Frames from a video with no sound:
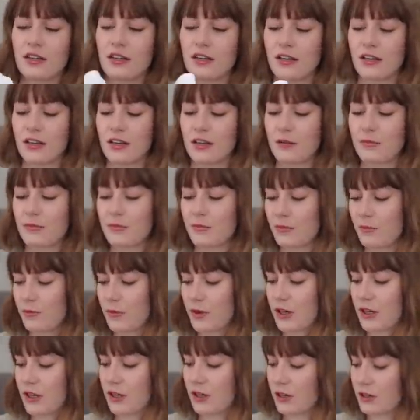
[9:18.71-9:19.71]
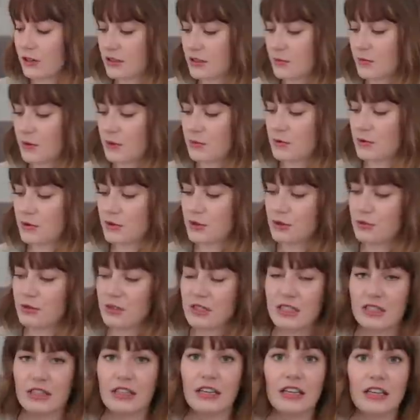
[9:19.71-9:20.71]
Um, when I sometimes when she
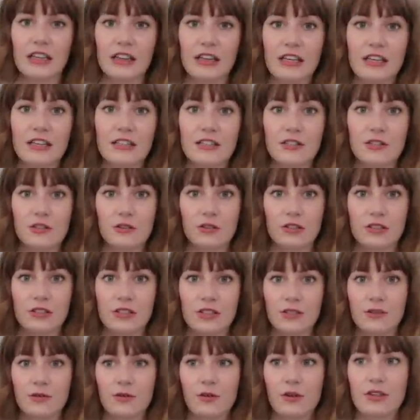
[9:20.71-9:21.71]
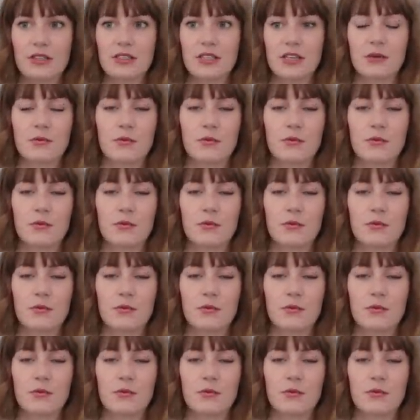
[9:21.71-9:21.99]
was in like these short sleeve ones,